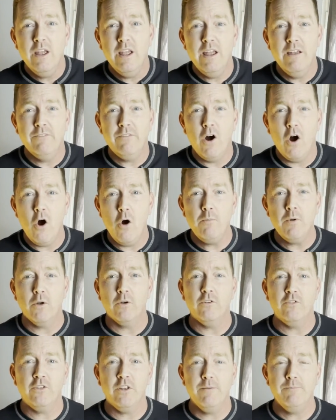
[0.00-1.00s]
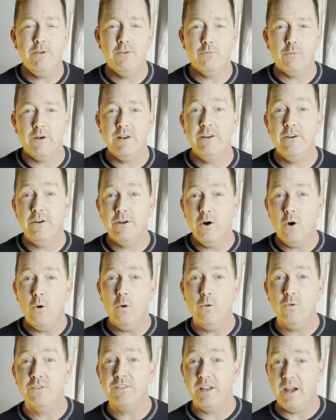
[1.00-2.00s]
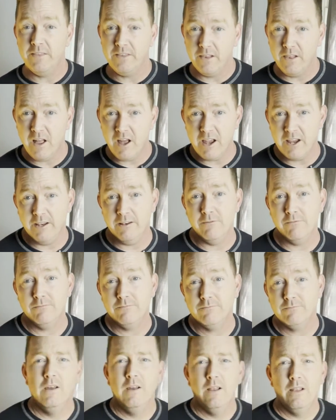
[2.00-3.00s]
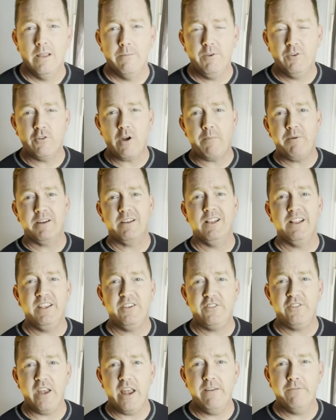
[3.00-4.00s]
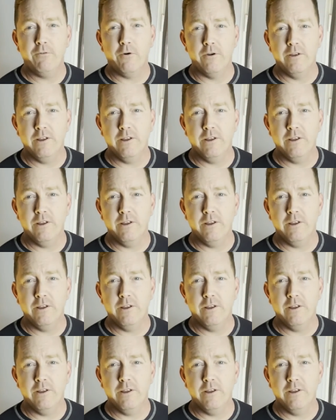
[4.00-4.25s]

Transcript: if homeownership is one of your goals down the line. Let me drop a cliche for